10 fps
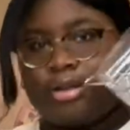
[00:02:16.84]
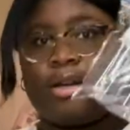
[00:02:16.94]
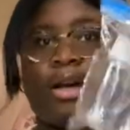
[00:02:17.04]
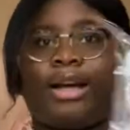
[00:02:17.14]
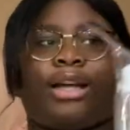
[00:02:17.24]

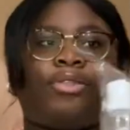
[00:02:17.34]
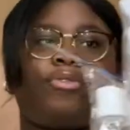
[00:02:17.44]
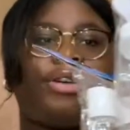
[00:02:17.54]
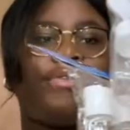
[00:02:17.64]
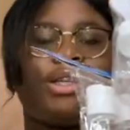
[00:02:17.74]
I got
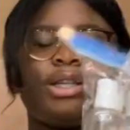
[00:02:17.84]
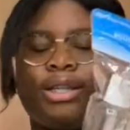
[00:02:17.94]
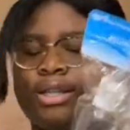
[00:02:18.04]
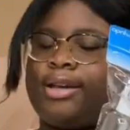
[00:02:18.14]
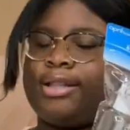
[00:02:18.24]
three of
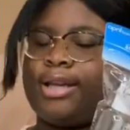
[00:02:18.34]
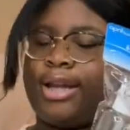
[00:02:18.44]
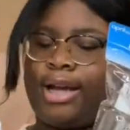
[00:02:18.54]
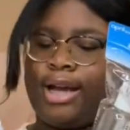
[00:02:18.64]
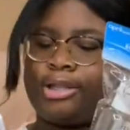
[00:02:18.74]
these. Then I
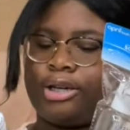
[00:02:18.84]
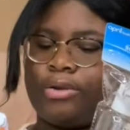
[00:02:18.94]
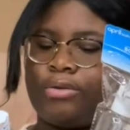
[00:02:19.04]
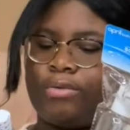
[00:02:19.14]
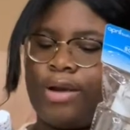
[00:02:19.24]
got the
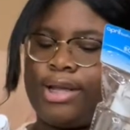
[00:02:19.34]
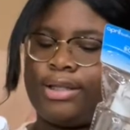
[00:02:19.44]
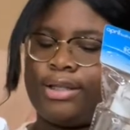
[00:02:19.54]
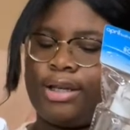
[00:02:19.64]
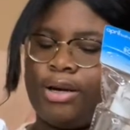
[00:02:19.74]
Crest